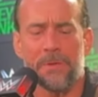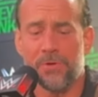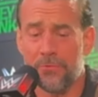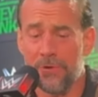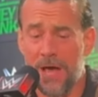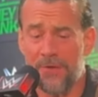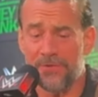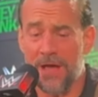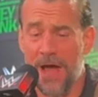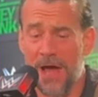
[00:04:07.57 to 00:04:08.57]
You would have
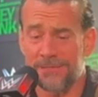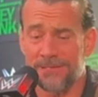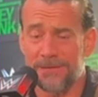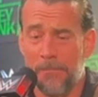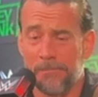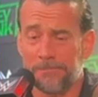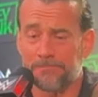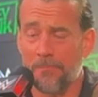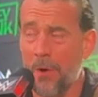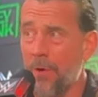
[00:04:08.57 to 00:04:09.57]
to ask
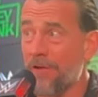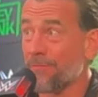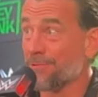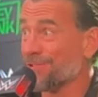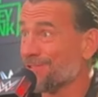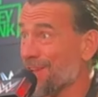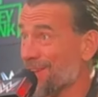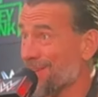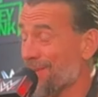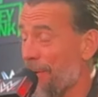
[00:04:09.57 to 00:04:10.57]
my wife, but she's
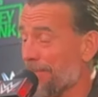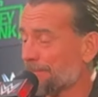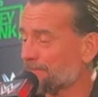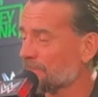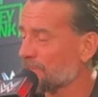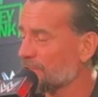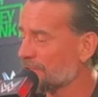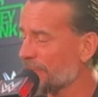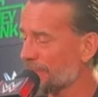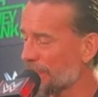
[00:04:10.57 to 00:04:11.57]
not here.
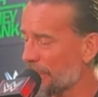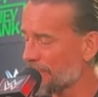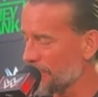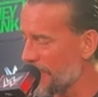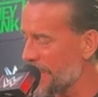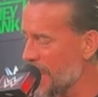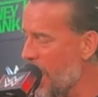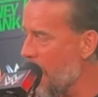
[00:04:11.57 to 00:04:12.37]
She's taking care of Larry.